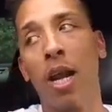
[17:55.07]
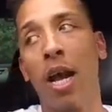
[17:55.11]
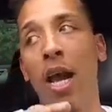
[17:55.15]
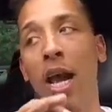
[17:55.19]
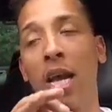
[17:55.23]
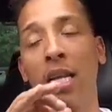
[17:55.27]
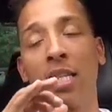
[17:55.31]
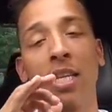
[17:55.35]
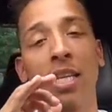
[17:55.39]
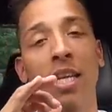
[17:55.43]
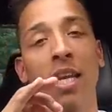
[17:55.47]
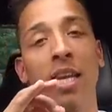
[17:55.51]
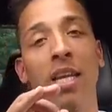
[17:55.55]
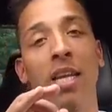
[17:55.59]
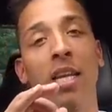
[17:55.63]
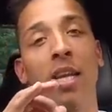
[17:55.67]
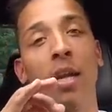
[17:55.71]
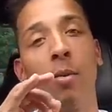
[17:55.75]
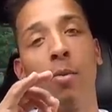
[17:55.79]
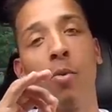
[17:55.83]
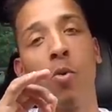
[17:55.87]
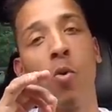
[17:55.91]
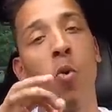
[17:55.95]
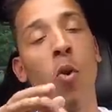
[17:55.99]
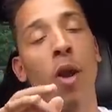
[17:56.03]
I actually ended
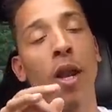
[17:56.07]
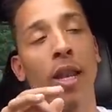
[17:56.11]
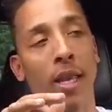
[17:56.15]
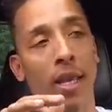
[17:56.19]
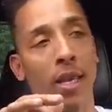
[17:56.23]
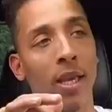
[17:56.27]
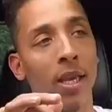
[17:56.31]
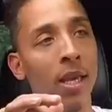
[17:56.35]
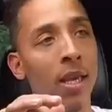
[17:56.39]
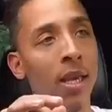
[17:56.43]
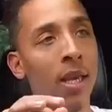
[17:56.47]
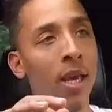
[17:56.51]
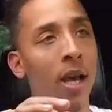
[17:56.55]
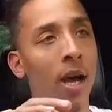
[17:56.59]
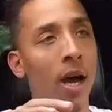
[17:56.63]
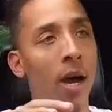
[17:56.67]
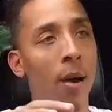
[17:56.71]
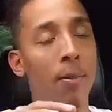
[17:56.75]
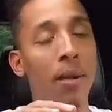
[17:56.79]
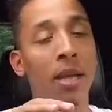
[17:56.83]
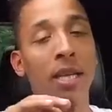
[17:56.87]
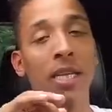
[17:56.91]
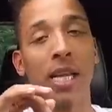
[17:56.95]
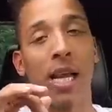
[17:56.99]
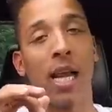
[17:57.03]
up quitting
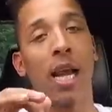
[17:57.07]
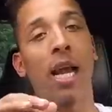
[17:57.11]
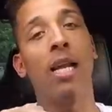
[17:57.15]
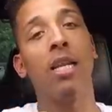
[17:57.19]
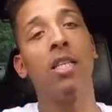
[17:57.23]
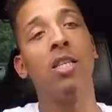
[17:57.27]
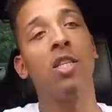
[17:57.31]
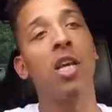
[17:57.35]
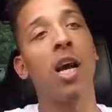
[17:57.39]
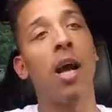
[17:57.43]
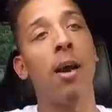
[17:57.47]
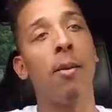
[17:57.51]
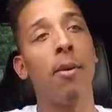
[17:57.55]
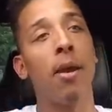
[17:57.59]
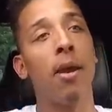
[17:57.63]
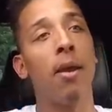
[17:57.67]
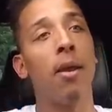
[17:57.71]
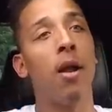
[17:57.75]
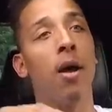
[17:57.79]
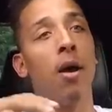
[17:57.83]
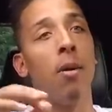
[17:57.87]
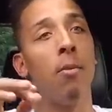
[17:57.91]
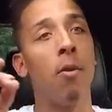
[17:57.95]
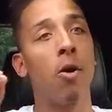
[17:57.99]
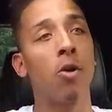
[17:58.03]
uh, because I got a job at
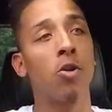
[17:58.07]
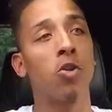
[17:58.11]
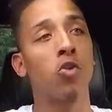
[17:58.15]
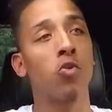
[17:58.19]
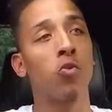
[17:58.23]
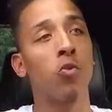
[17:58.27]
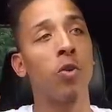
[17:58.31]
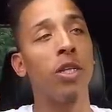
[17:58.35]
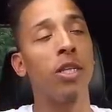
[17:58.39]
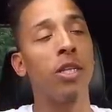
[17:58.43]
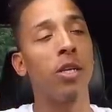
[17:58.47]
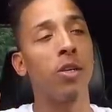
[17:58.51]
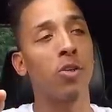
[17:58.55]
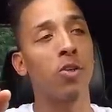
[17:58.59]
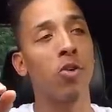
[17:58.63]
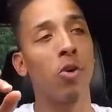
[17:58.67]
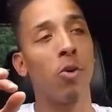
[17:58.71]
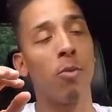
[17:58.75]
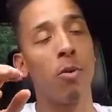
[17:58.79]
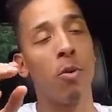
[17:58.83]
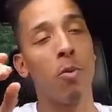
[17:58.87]
uh, Marshall's retail store.